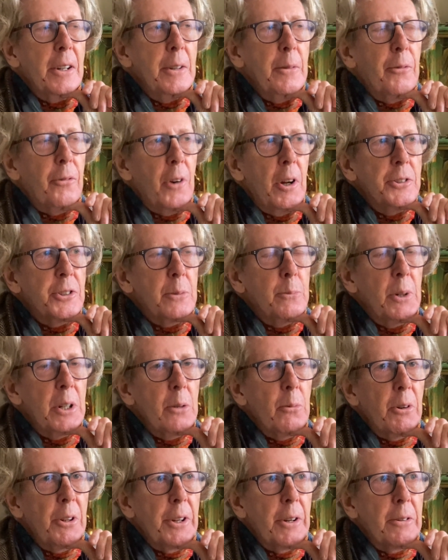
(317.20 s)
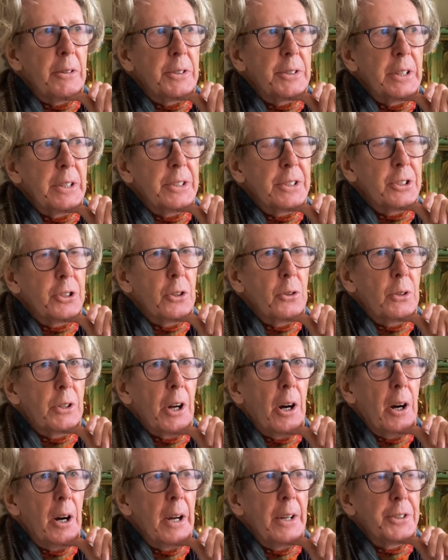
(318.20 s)
in front of me were there was these two
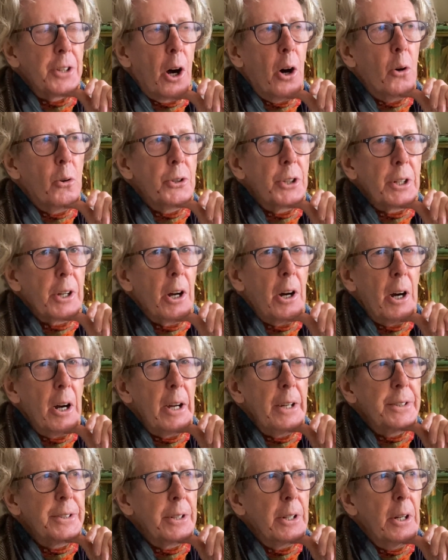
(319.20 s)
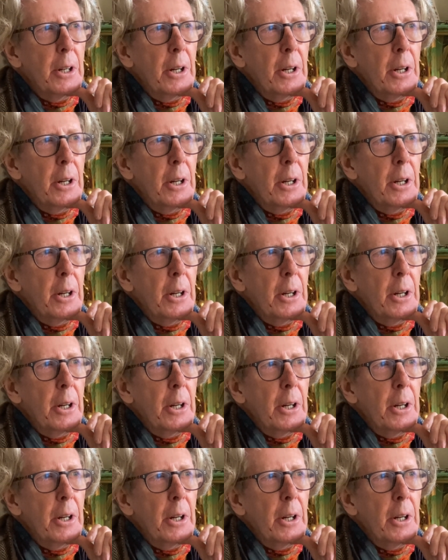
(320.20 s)
guys, older guys,